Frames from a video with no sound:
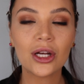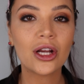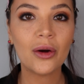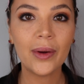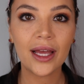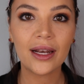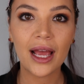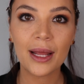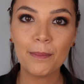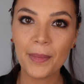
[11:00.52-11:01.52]
gonna go in
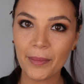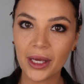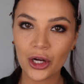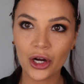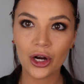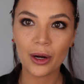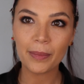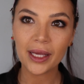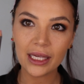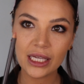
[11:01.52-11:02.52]
and mimic her
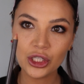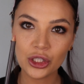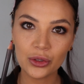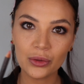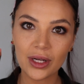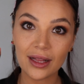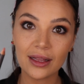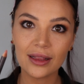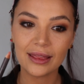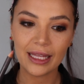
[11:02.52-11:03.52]
pinky nude
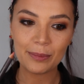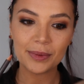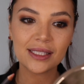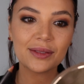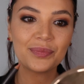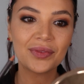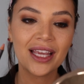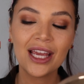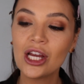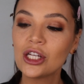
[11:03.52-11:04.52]
lips.
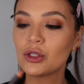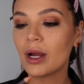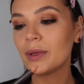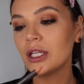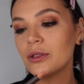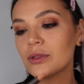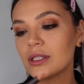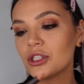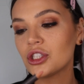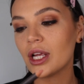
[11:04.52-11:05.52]
So I'm gonna use
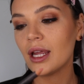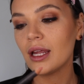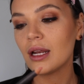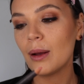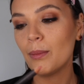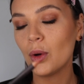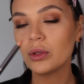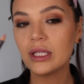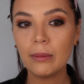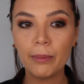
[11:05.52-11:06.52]
the shade
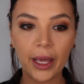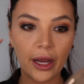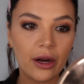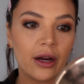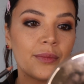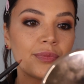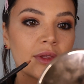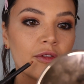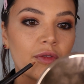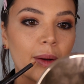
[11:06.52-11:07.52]
Boldly Bare
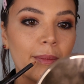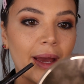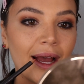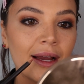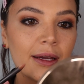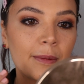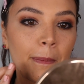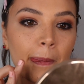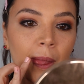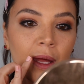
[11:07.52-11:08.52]
from MAC
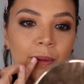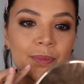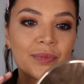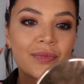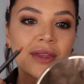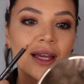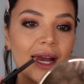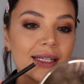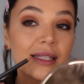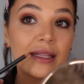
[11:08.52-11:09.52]

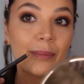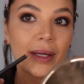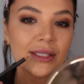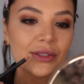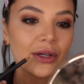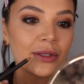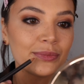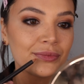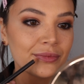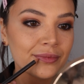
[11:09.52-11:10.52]
as a lip pencil.